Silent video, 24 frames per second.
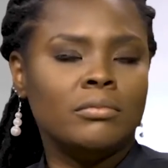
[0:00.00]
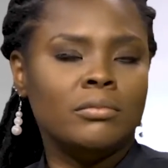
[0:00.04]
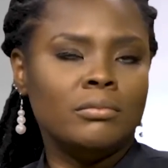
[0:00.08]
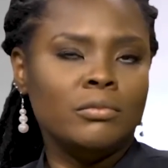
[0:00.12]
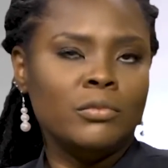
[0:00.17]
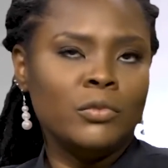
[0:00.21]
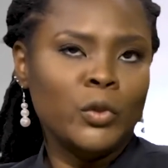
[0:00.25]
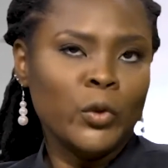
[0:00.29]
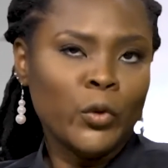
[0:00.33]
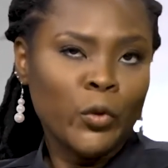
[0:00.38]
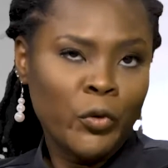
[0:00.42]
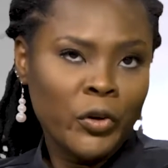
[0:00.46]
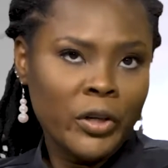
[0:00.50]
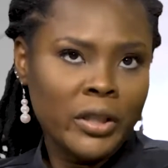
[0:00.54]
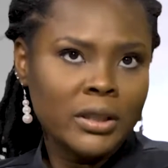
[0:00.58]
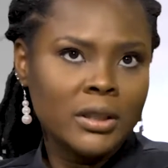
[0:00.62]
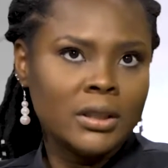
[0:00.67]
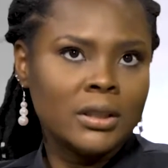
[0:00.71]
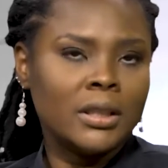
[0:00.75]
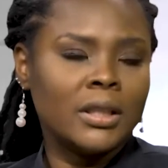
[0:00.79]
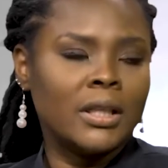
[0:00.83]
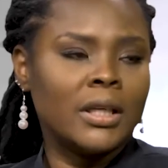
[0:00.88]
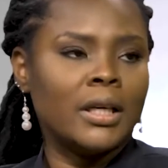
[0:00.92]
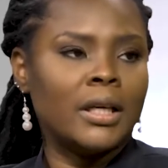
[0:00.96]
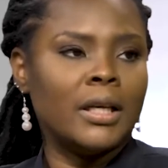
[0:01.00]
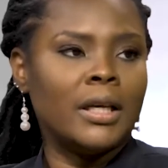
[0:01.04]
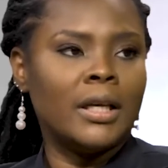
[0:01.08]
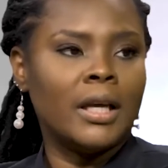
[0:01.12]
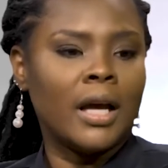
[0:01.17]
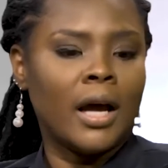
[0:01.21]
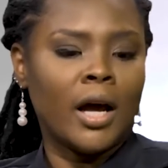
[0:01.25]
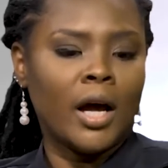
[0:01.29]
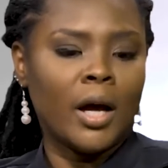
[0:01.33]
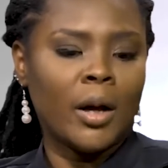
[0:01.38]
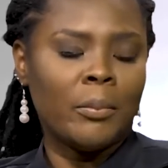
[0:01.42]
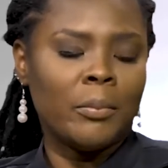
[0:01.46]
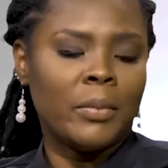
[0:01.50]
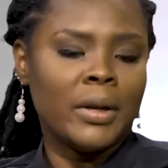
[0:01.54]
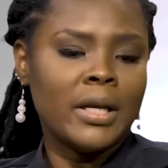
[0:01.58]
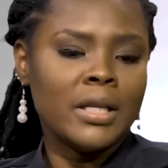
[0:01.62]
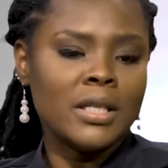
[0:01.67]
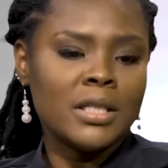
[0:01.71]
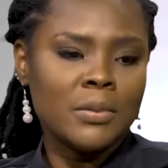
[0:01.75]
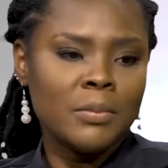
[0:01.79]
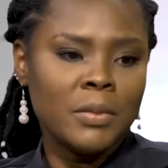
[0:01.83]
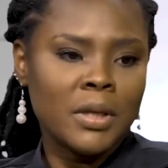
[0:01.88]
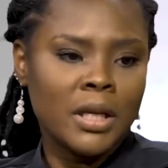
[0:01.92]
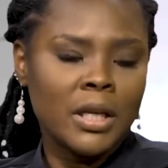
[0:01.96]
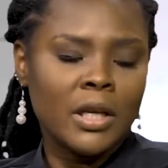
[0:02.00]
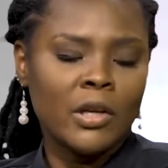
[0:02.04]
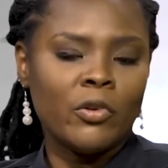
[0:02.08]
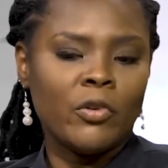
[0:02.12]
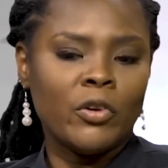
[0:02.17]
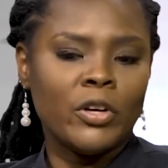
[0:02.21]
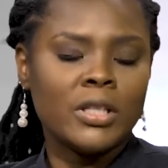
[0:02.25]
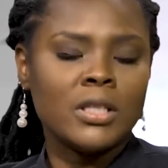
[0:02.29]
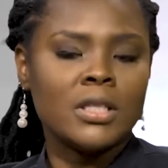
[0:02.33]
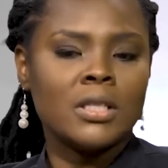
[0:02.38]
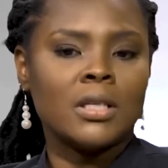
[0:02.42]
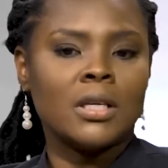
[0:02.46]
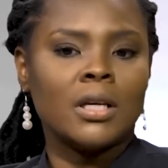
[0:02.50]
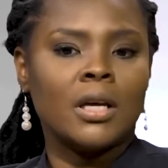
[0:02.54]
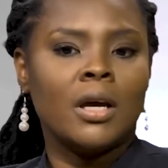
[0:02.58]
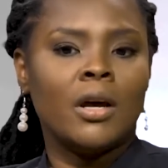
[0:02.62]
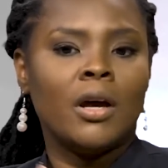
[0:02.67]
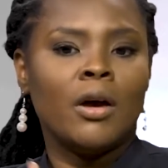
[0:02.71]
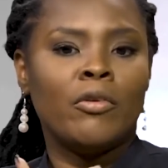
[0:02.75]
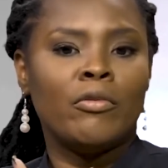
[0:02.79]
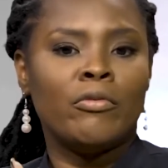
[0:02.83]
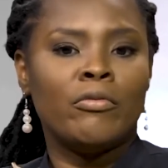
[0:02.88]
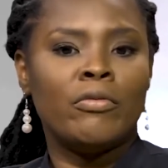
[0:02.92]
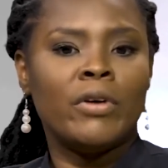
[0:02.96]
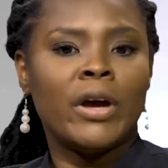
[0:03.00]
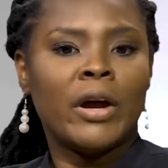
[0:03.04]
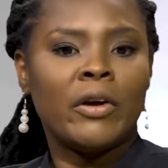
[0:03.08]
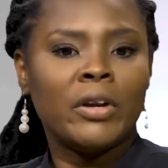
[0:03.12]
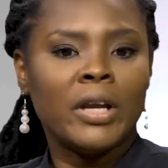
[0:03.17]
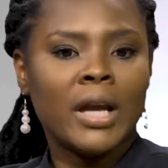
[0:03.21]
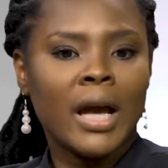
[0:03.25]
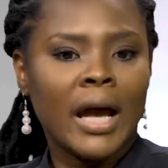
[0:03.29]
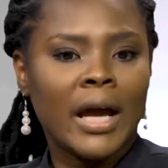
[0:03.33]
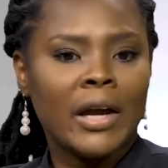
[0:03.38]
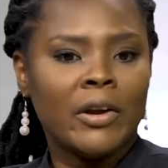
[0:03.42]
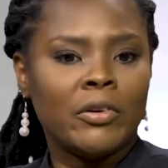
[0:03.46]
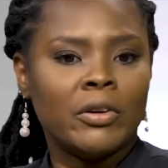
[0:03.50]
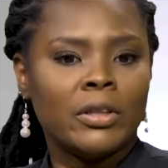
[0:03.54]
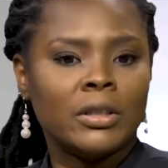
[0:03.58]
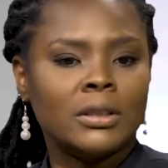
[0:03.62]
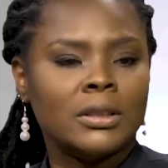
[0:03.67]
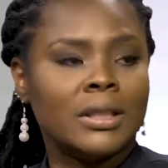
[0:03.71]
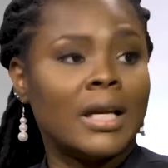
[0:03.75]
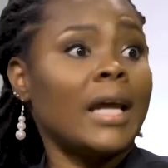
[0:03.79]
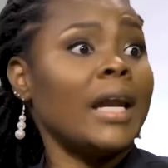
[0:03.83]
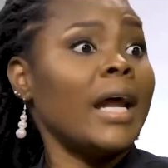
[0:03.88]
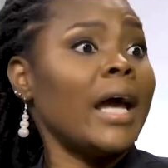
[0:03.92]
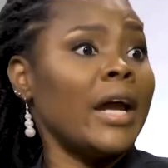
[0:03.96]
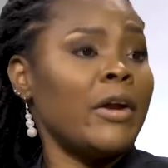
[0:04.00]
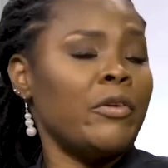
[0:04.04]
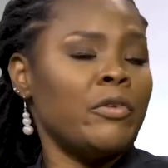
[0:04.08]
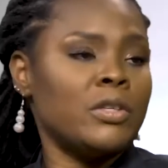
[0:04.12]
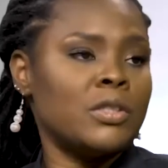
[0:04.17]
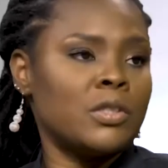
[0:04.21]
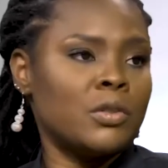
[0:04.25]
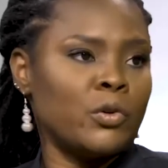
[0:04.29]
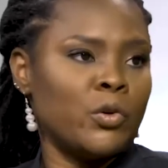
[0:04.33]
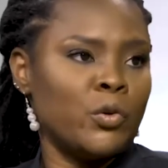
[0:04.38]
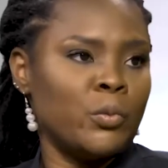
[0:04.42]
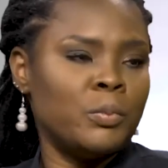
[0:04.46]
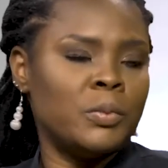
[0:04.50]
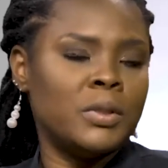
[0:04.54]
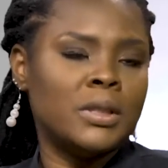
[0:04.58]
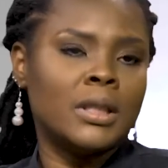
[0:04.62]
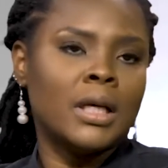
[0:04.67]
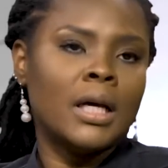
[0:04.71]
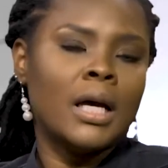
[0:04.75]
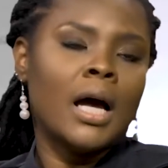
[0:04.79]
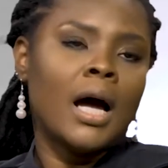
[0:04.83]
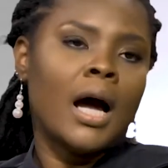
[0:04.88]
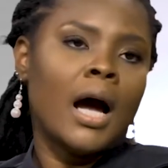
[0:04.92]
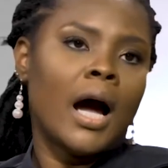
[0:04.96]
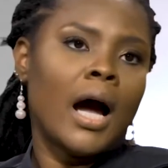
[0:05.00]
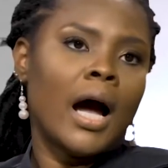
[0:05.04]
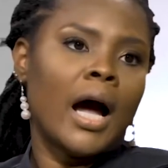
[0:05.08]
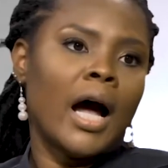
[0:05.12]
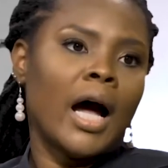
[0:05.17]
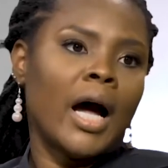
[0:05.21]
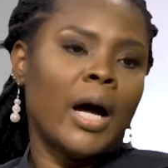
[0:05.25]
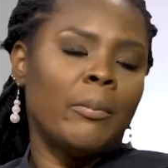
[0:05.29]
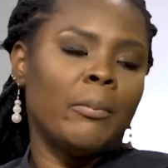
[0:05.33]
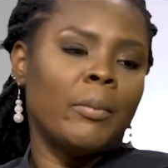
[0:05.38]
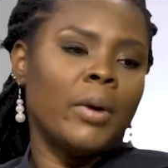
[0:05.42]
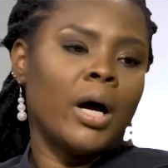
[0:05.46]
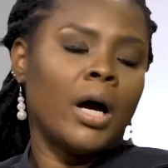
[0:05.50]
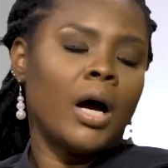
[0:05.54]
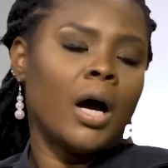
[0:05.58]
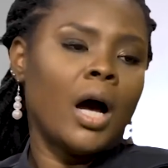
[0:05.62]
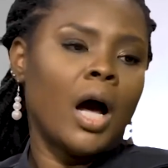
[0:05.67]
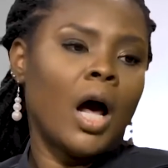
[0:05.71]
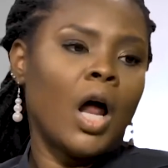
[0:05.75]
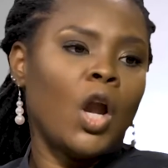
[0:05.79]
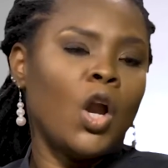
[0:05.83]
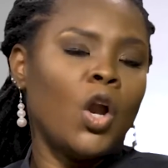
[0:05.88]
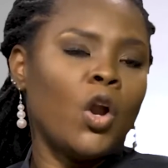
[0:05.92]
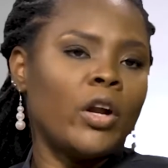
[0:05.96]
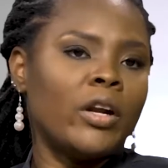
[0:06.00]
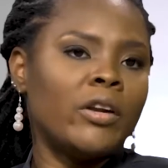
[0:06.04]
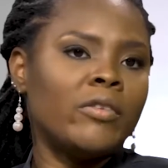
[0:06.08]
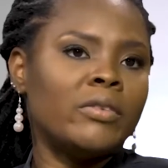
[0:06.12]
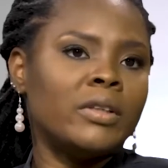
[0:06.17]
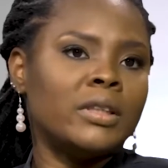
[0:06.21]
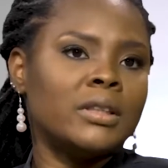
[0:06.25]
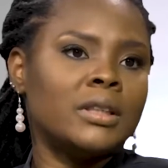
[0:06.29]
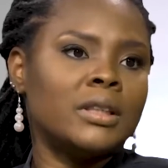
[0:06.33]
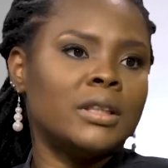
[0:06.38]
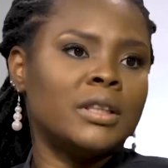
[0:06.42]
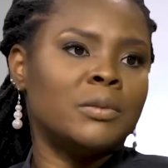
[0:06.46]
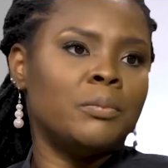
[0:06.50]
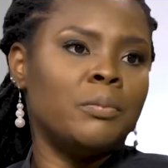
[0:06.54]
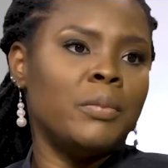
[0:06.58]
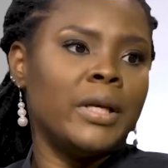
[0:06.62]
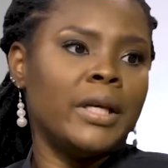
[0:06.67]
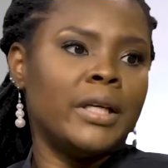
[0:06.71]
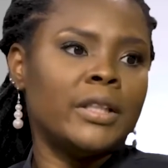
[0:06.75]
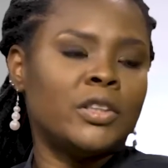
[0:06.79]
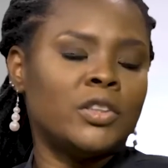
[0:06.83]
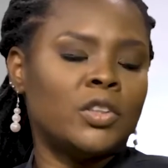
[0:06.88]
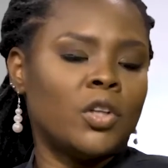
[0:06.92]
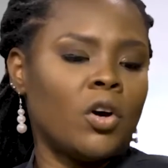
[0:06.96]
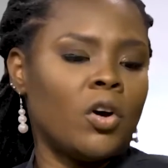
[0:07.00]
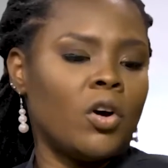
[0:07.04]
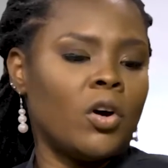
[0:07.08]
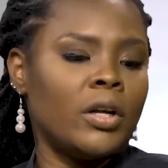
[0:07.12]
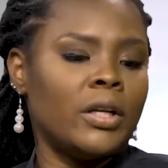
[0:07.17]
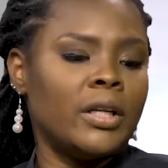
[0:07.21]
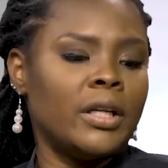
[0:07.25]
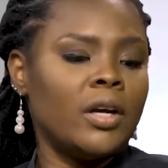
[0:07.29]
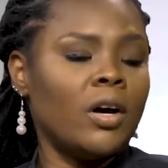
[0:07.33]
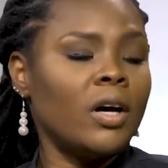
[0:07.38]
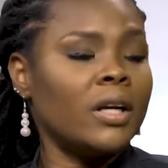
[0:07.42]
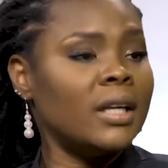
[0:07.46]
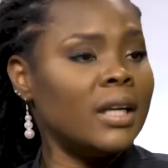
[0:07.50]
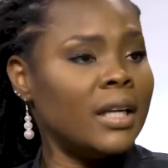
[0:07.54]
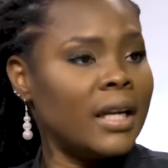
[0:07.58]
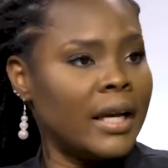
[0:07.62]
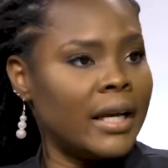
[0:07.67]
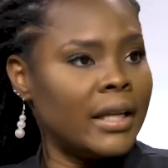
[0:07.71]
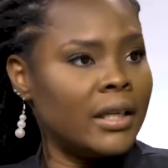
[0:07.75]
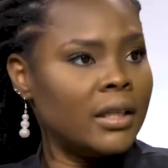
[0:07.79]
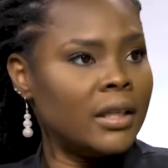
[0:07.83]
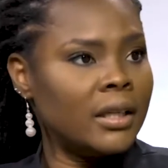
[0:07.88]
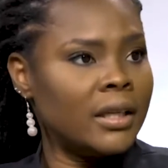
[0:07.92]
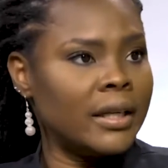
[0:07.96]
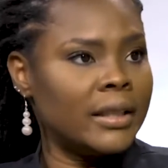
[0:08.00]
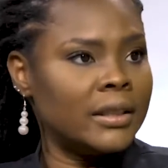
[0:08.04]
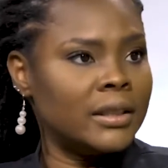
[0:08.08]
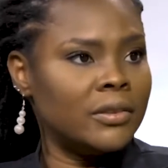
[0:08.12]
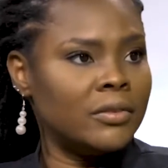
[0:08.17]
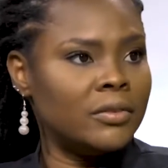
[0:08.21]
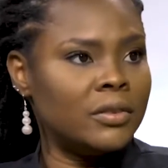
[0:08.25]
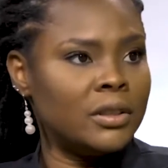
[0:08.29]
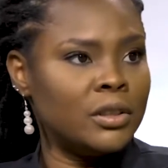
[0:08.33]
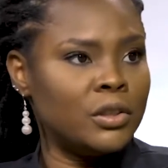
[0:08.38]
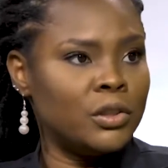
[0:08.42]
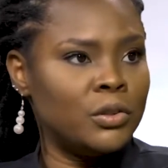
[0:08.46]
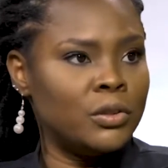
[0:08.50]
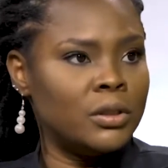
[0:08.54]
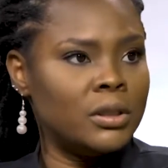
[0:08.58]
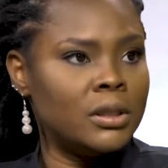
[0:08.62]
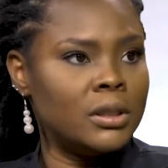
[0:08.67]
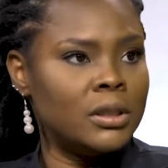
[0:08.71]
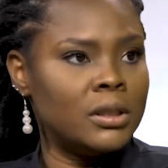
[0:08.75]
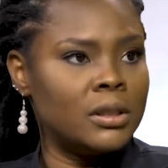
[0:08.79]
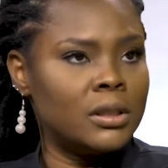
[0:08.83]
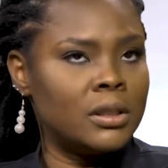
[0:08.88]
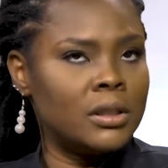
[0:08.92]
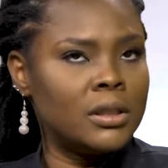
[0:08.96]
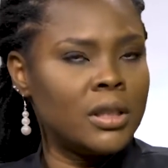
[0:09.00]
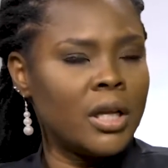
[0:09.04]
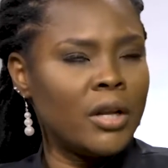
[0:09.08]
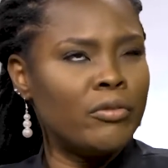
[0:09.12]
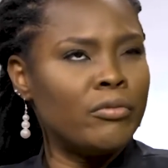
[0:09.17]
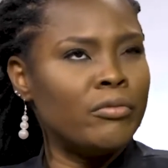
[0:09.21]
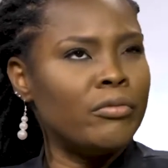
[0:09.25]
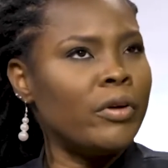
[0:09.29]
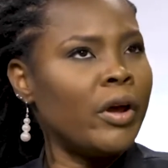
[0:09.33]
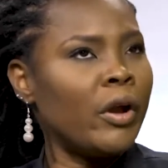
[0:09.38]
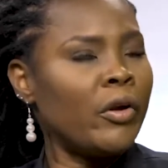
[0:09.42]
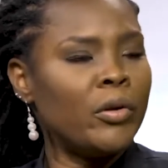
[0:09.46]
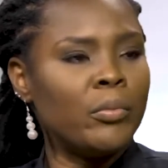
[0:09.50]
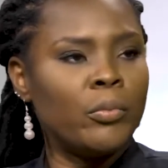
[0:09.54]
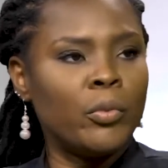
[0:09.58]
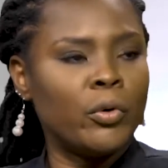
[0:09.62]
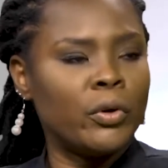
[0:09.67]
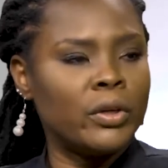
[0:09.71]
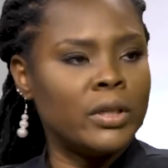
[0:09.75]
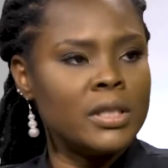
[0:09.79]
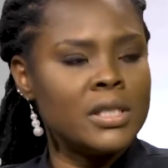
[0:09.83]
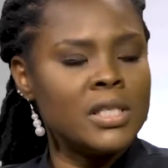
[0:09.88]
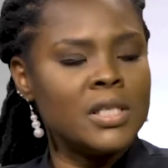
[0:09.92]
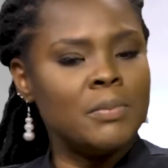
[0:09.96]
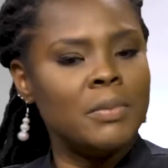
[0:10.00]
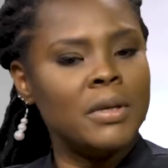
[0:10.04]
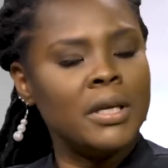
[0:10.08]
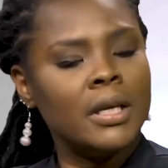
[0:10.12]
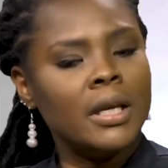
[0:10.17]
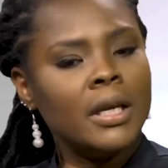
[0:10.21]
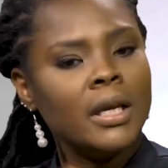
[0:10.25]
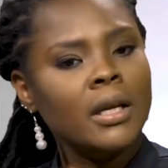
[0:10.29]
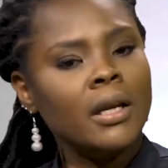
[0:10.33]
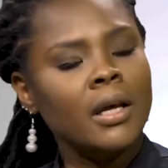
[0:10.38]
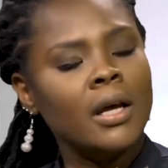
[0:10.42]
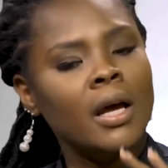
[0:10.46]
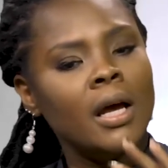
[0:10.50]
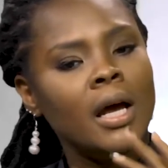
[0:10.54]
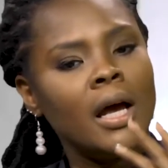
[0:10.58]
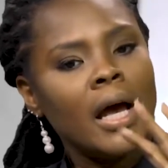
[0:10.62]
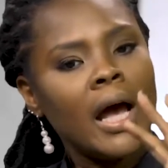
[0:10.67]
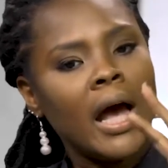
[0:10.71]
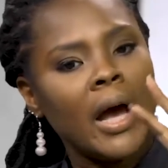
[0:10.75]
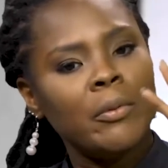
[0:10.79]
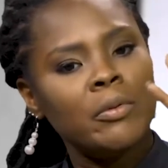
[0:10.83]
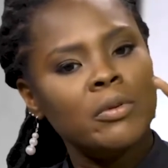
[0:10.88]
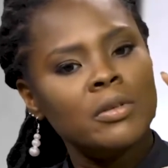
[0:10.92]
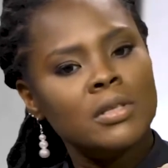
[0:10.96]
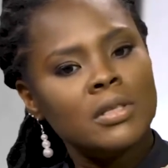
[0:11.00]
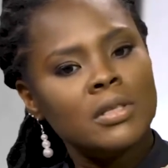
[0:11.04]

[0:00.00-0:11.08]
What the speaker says: no risk, intermediate risk, very high risk, and high risk groups. A lot of it is based on the underlying connective tissue diseases, and very broadly speaking, I would